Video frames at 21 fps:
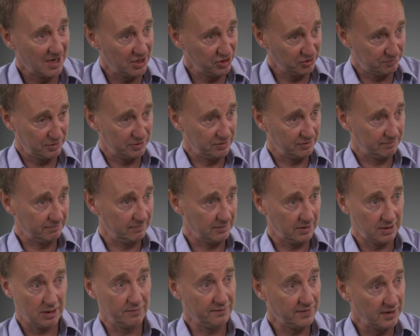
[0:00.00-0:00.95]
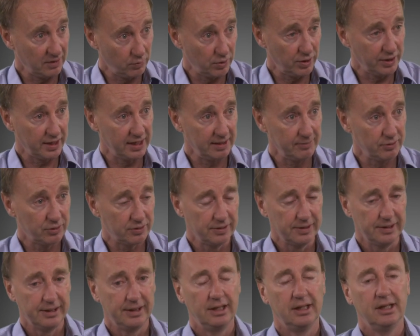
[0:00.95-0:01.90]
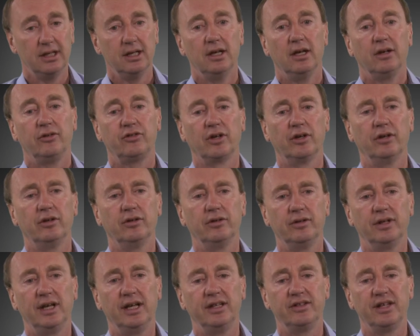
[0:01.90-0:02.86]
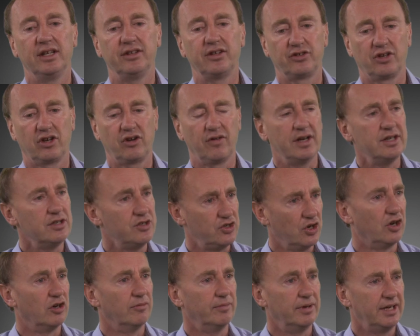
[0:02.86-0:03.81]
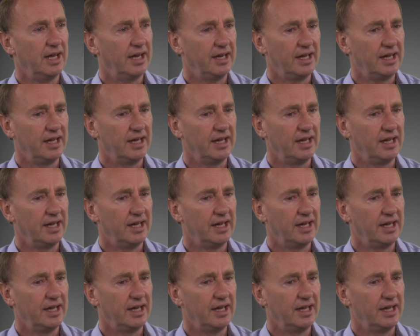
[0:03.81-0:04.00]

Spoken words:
husband can't find work anymore. So it does a great job, and